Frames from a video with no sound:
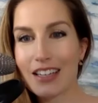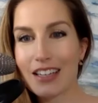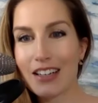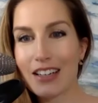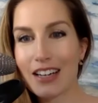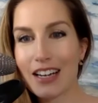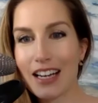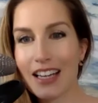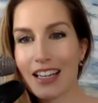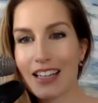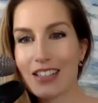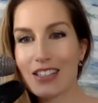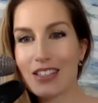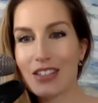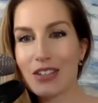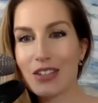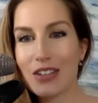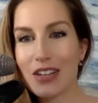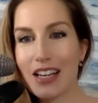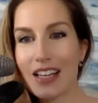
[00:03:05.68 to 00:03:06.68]
All right. So
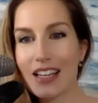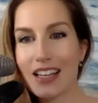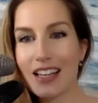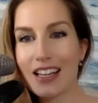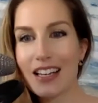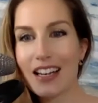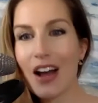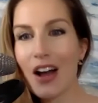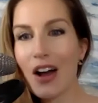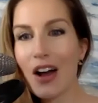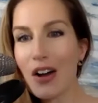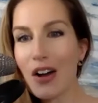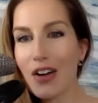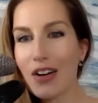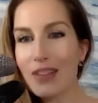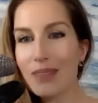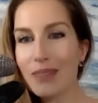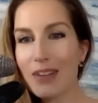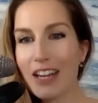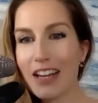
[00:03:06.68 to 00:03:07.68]
you guys, and
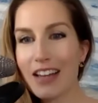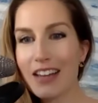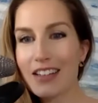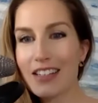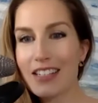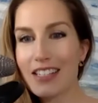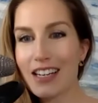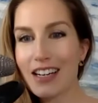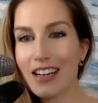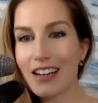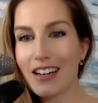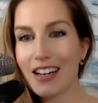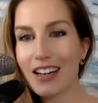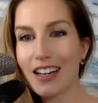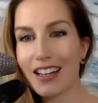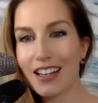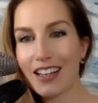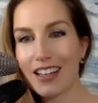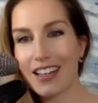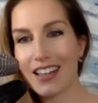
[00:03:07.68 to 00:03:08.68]
my other
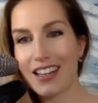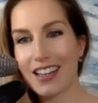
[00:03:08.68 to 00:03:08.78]
Sarah.